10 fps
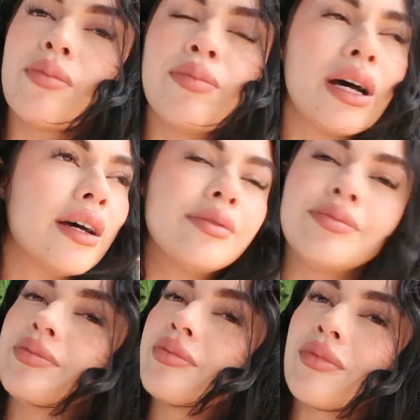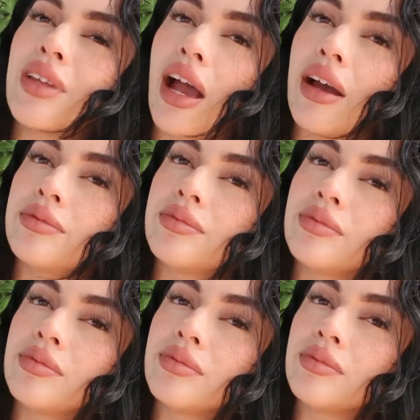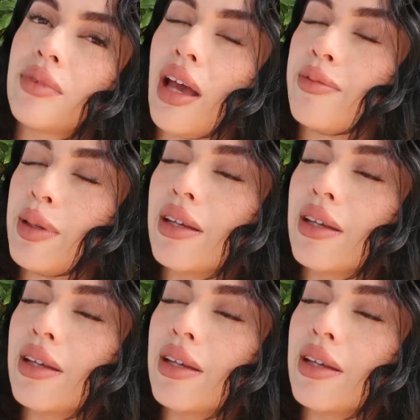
But yeah, I've been